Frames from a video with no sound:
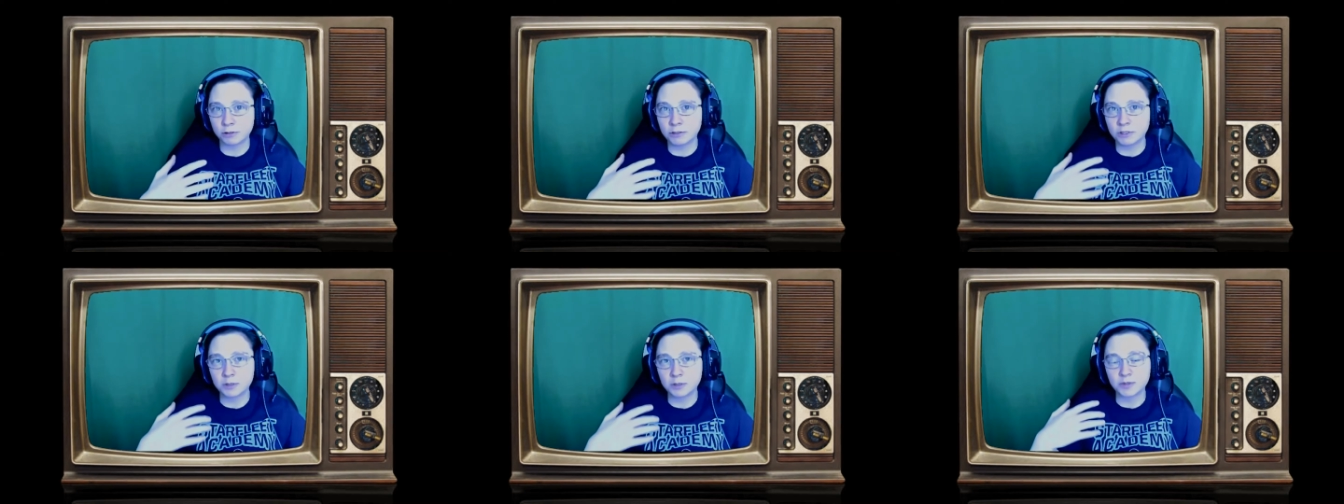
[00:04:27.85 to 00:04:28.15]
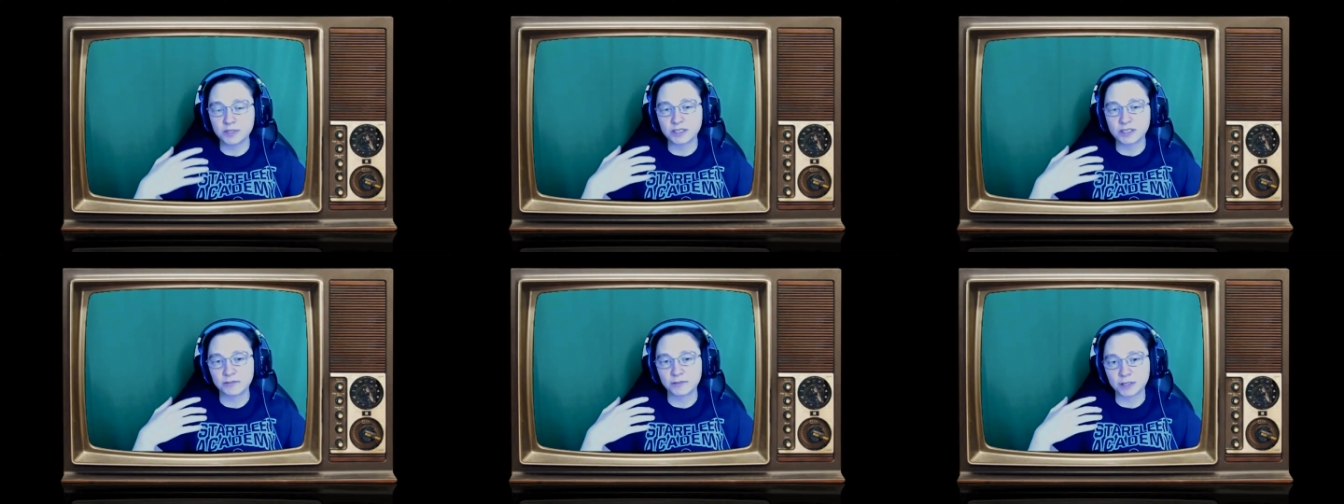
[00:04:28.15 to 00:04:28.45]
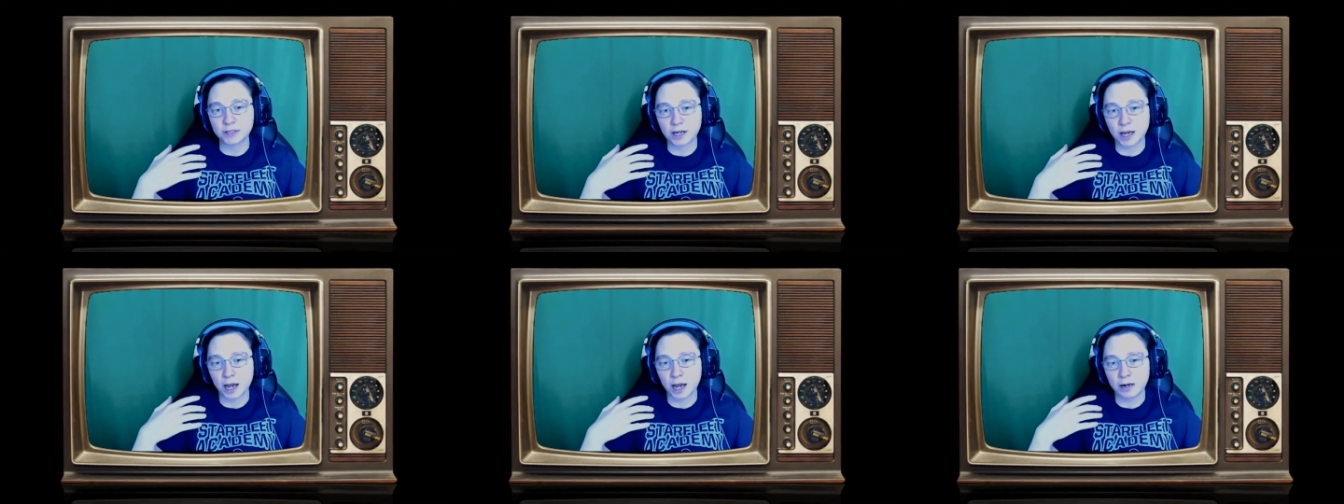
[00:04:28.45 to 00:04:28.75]
a
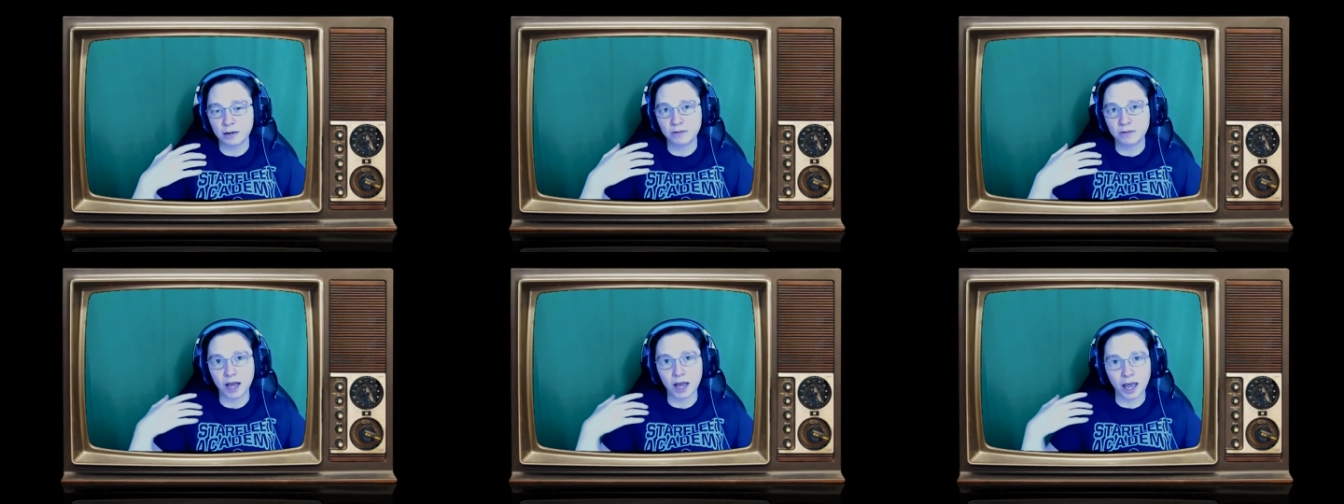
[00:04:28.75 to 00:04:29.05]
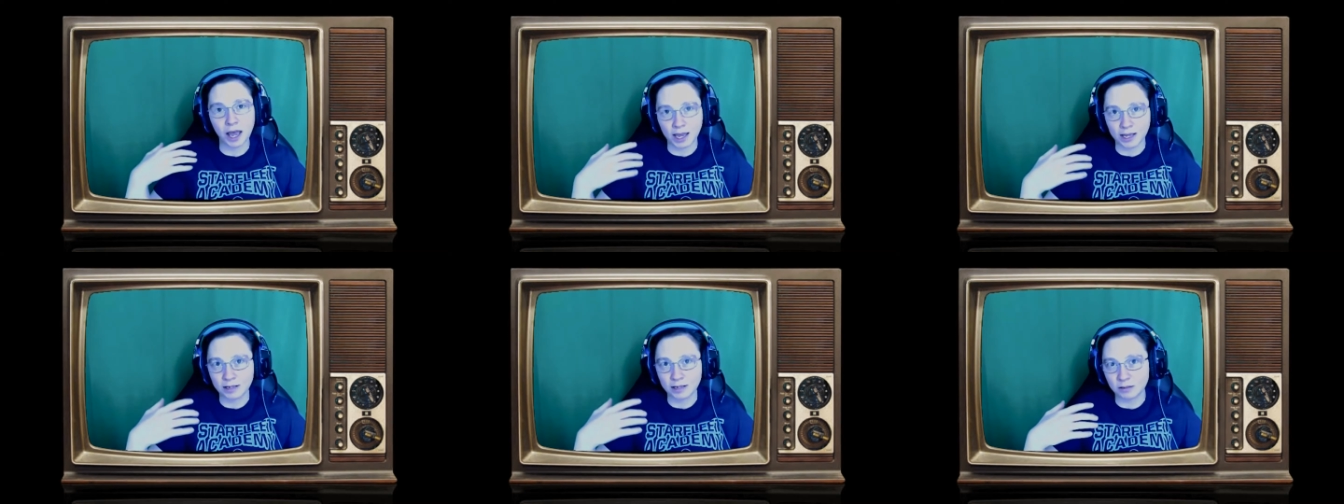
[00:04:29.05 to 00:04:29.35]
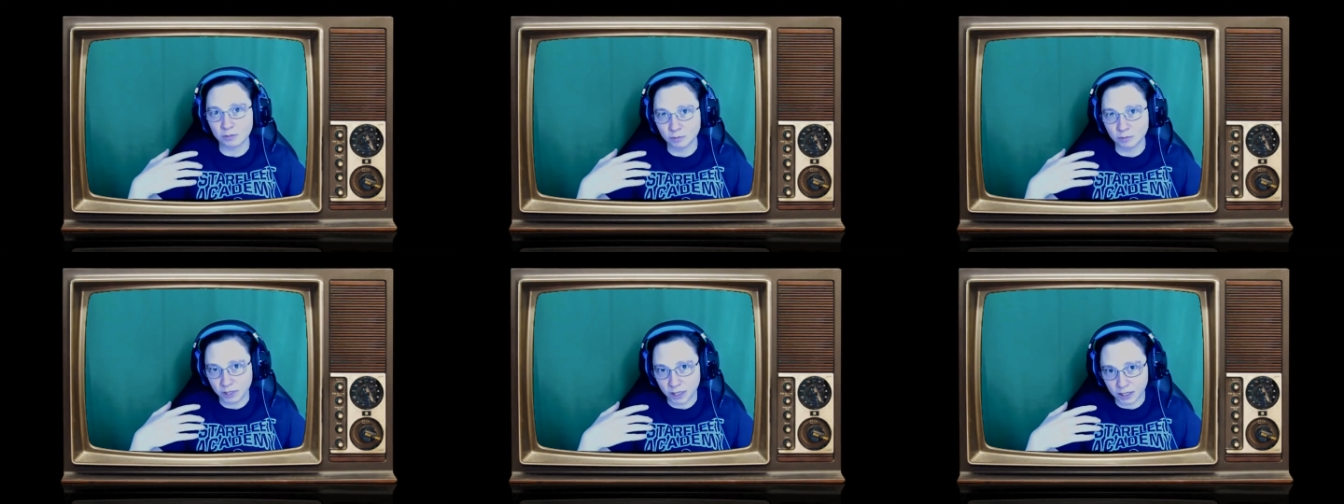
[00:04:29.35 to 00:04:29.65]
specific kind of
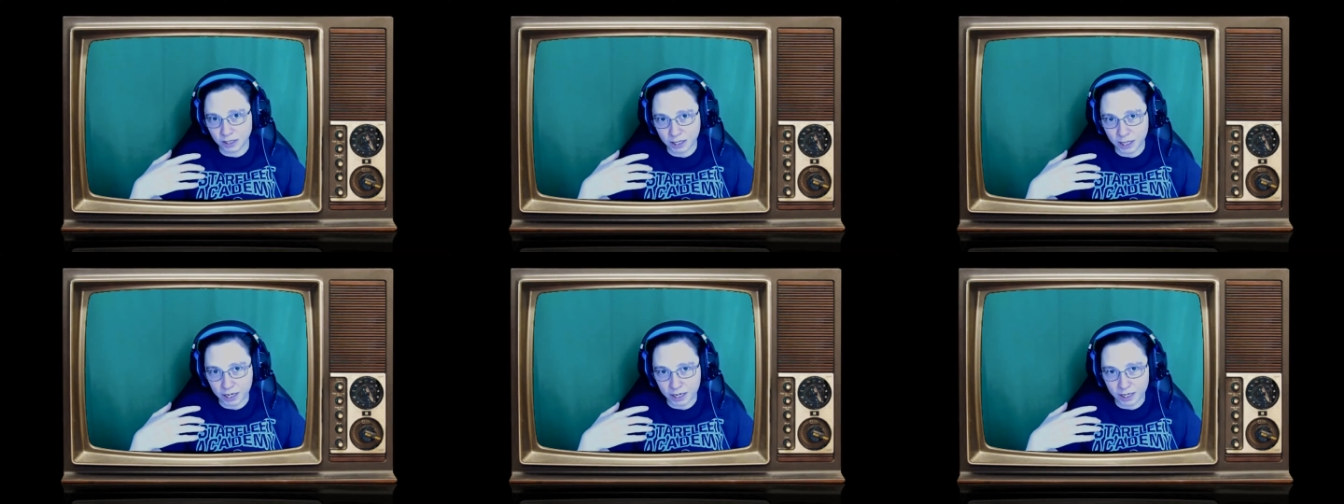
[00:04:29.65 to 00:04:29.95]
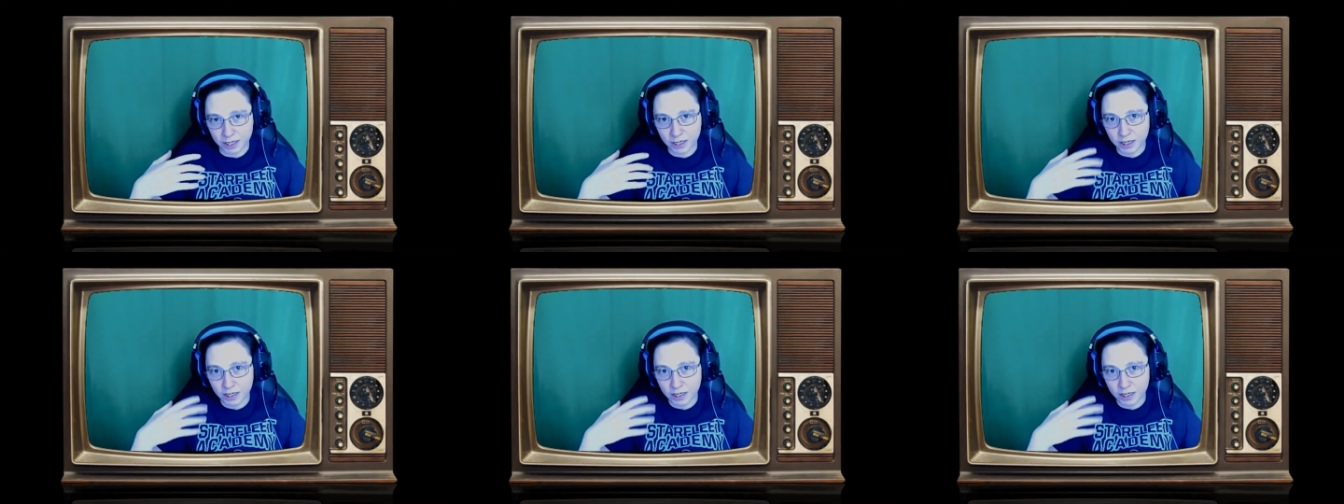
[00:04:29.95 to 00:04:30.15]
item that they